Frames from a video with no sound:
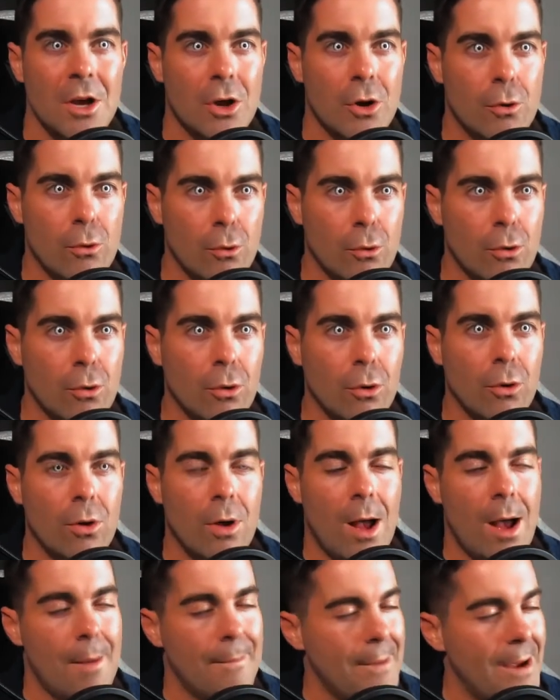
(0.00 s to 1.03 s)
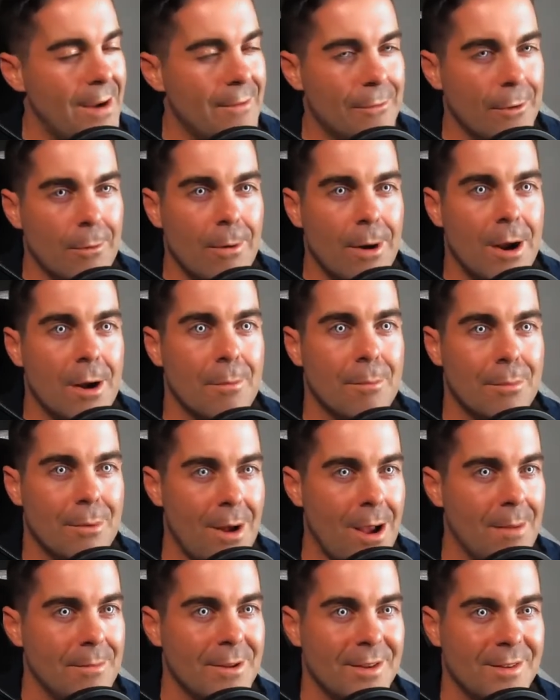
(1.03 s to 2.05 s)
Google, I'm everywhere,
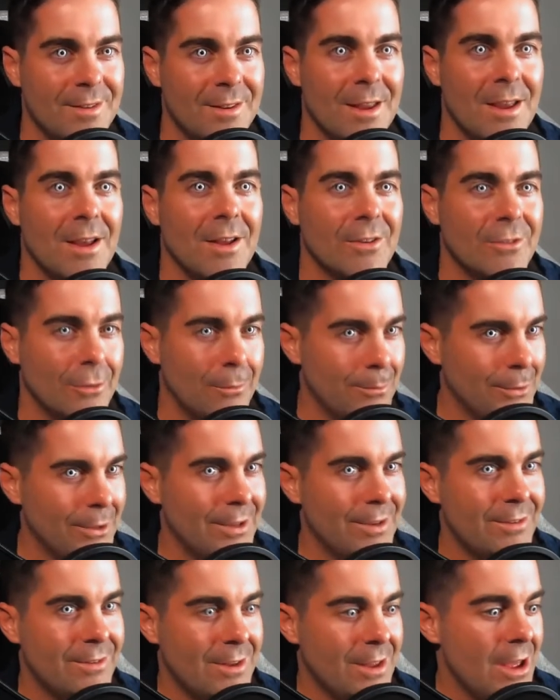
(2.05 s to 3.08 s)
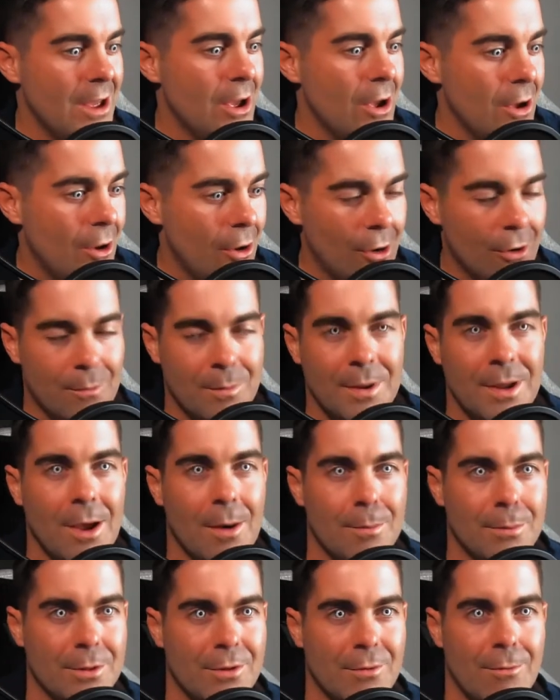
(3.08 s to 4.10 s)
promise. So please hook me
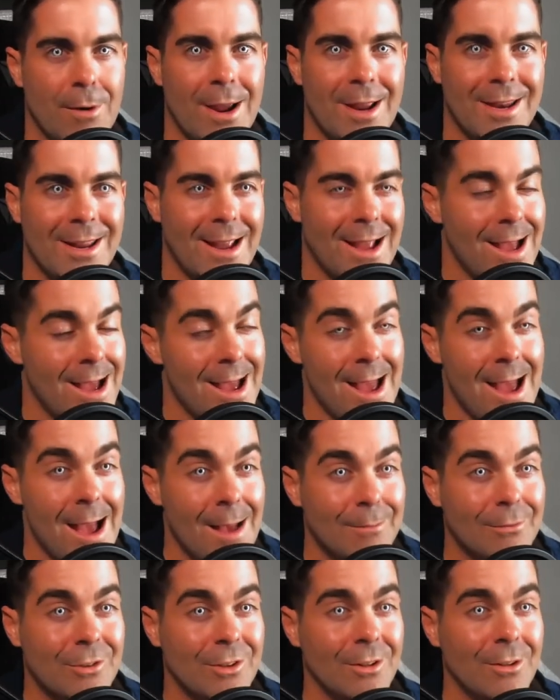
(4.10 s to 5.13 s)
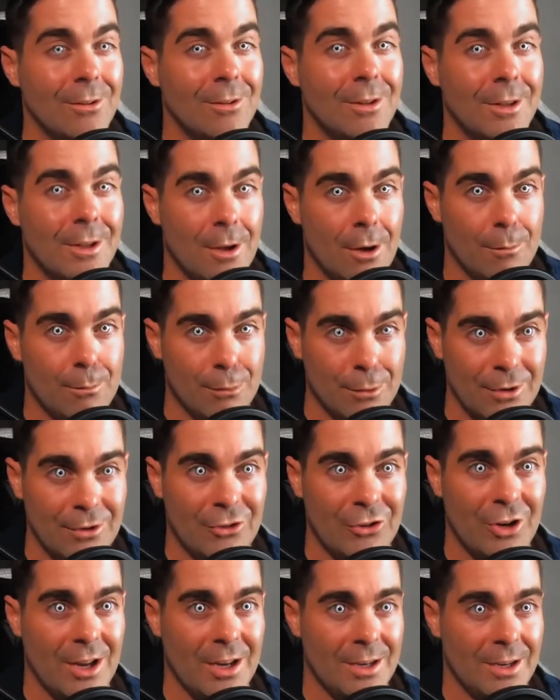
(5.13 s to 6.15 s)
up with a rating. I absolutely
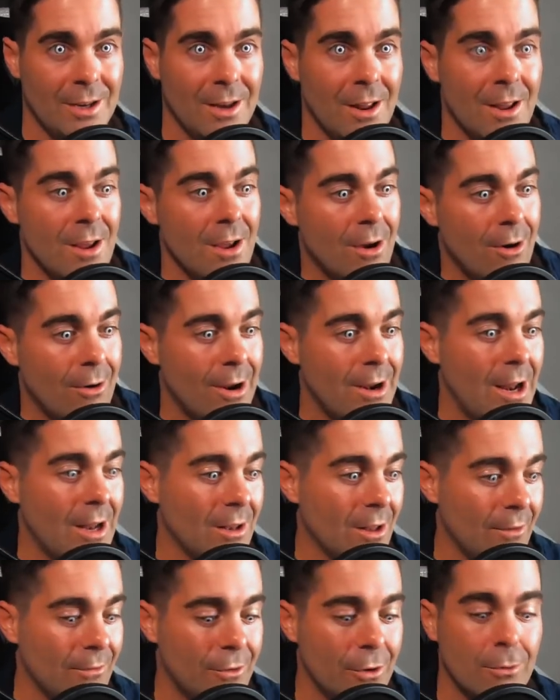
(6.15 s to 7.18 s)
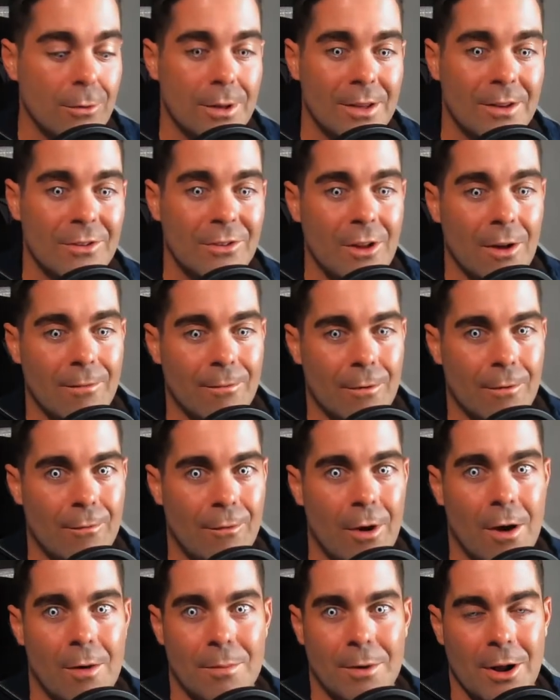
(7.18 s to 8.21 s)
appreciate it. All right, I love doing this stuff for
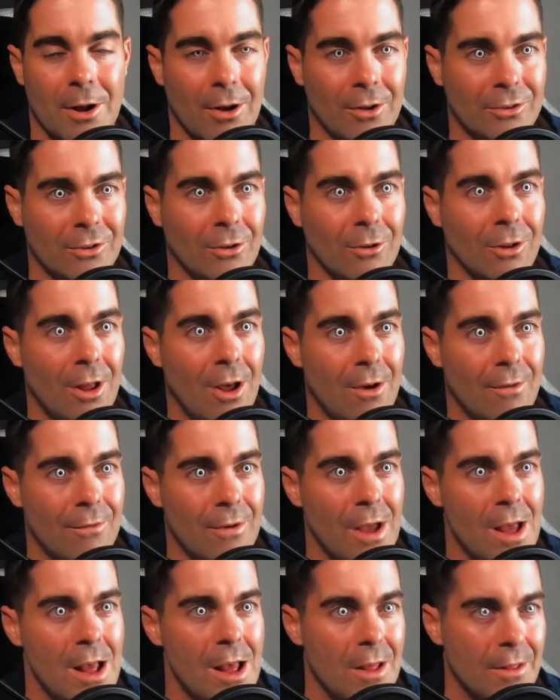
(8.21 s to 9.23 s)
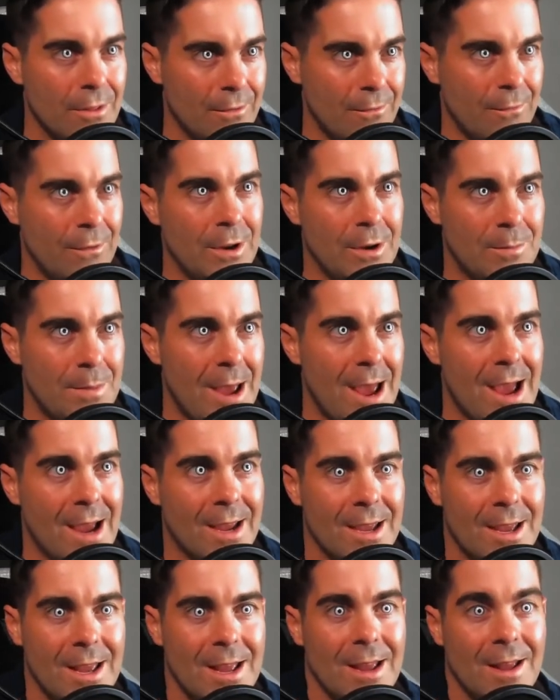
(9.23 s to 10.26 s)
fun, but I also love the
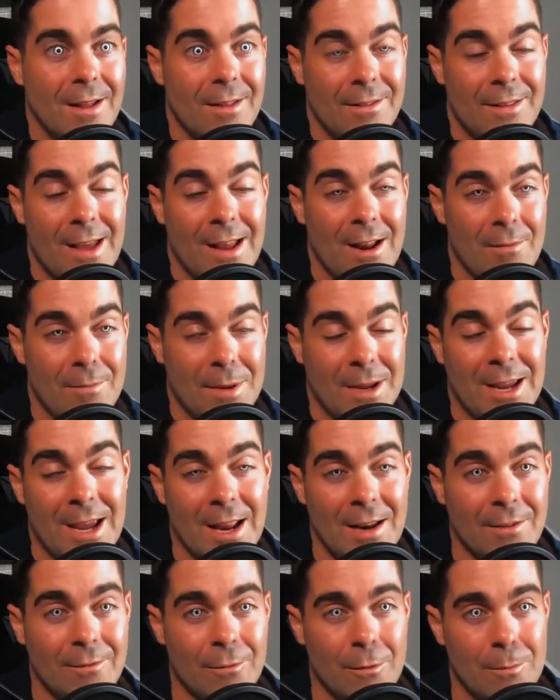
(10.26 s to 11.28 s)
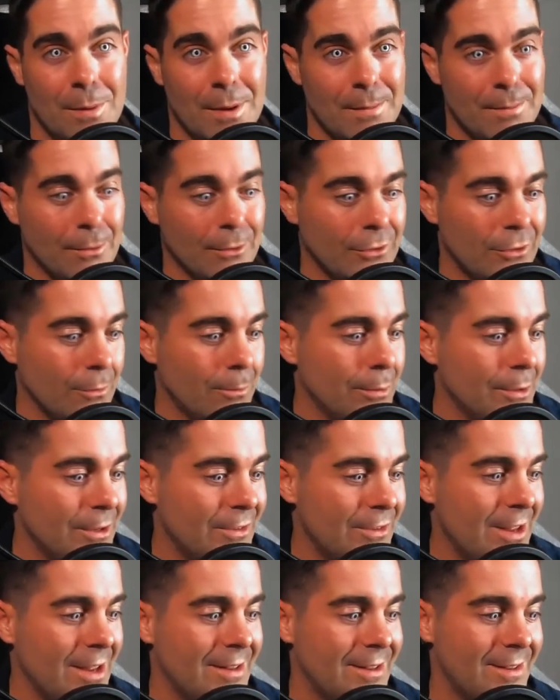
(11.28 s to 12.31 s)
feedback that I've been getting from people, so
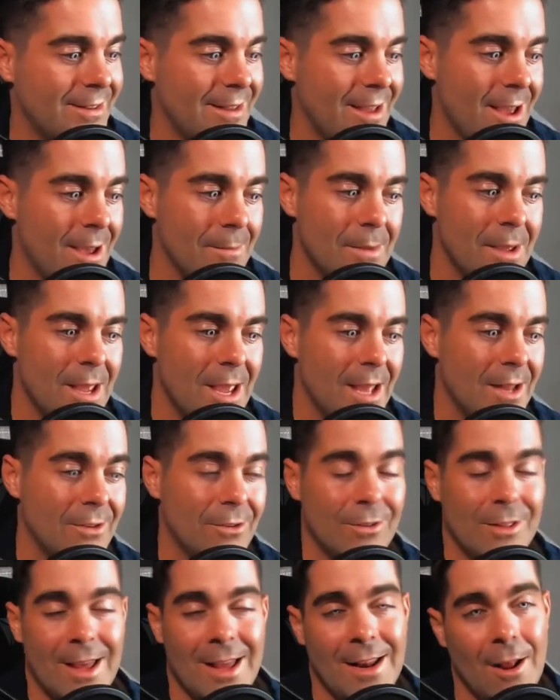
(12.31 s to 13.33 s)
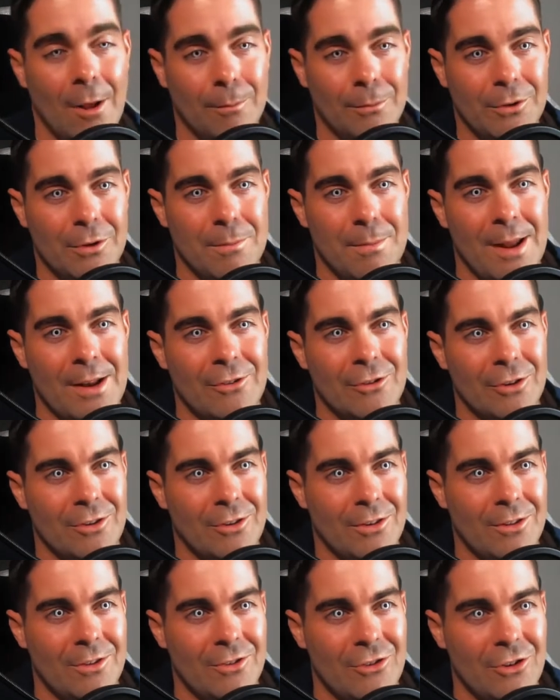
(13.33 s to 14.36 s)
please take the time and do that. It helps the
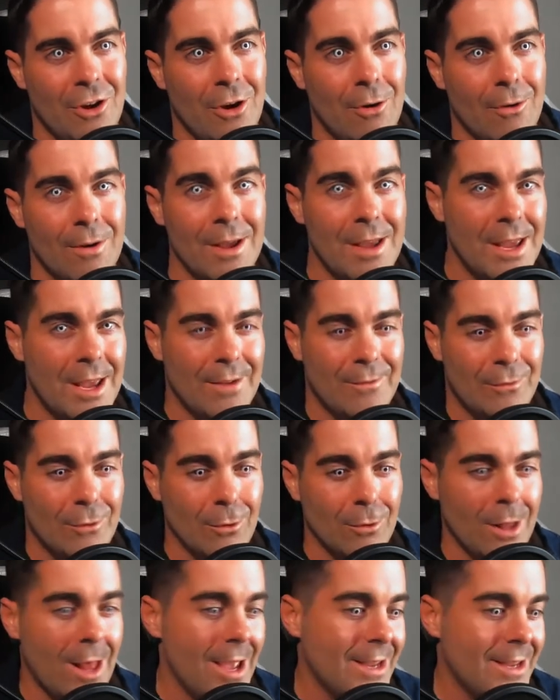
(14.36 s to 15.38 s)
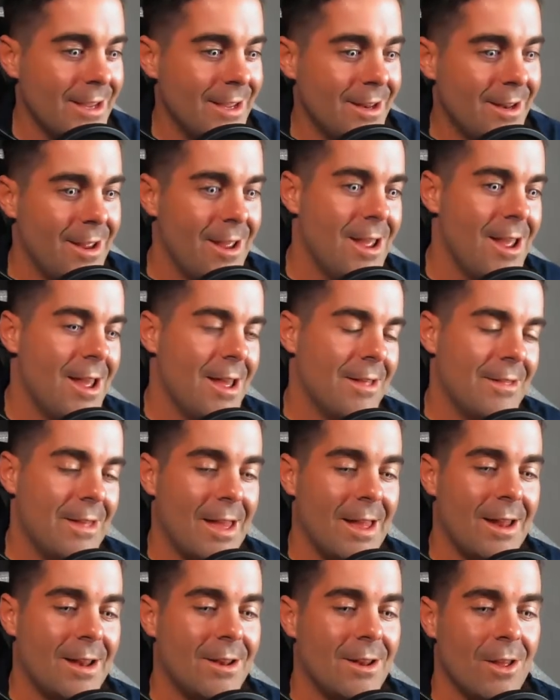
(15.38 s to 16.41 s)
metrics of the show. If you like it,
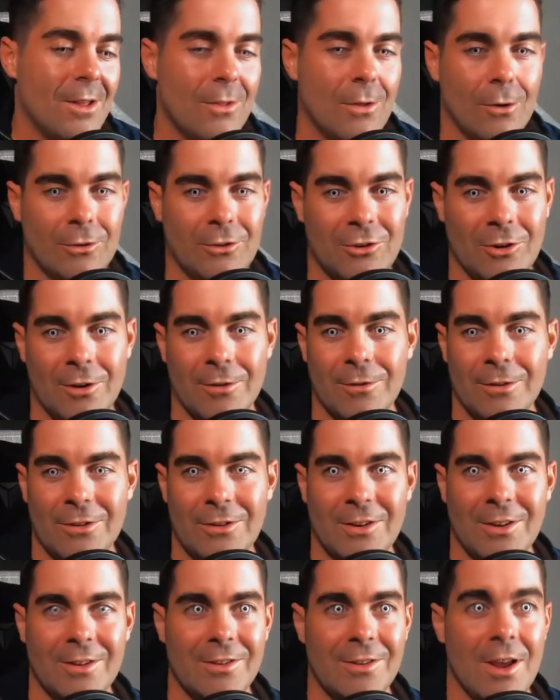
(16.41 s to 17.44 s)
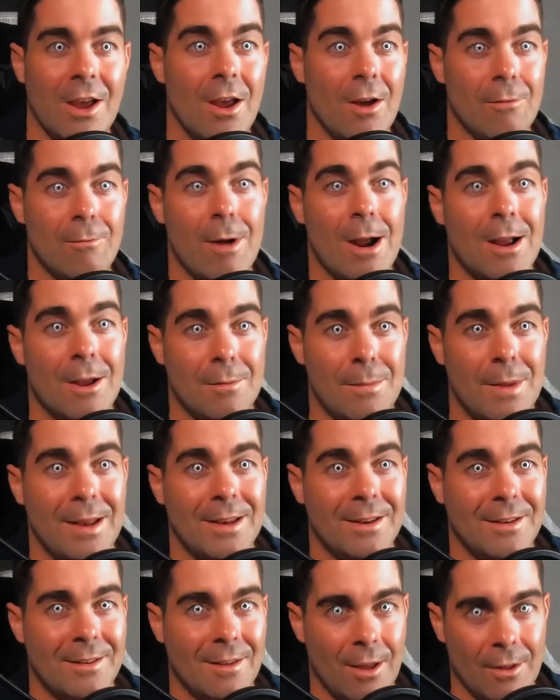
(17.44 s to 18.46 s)
then those services
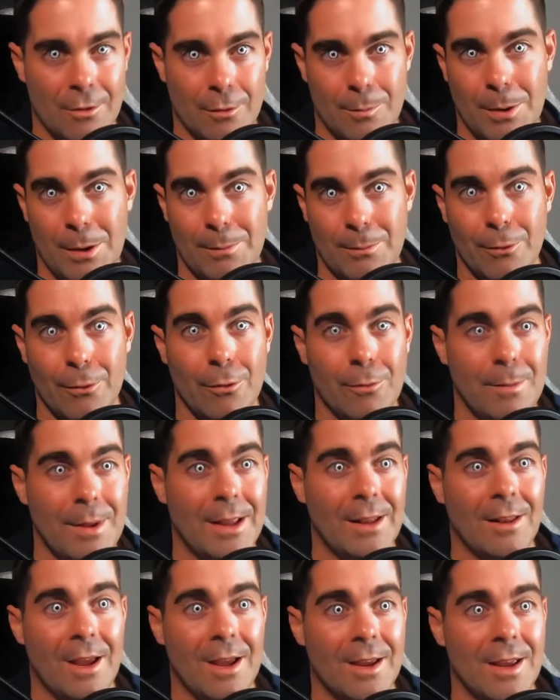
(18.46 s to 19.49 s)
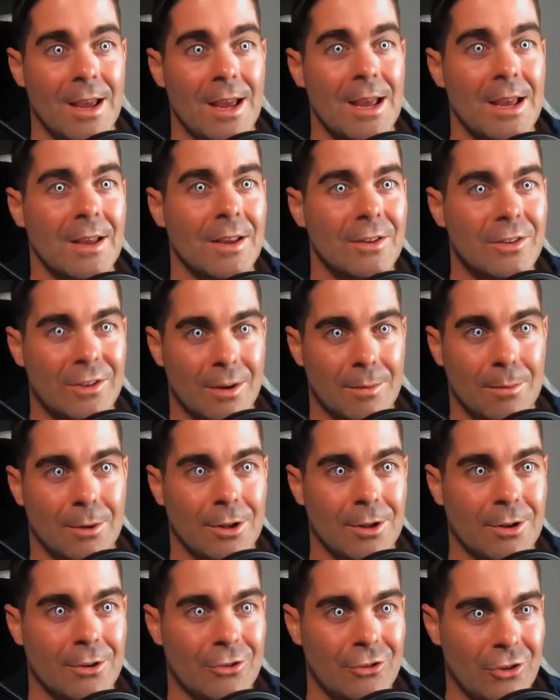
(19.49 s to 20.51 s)
recommend it to other people who may like
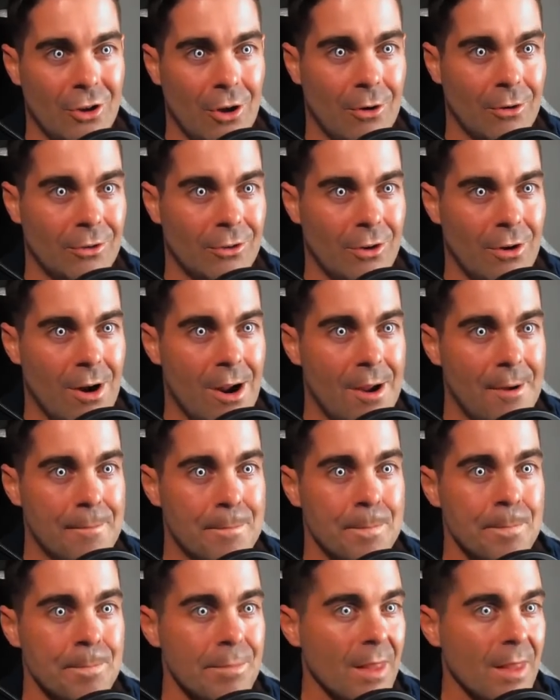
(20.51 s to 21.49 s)
similar shows, all right?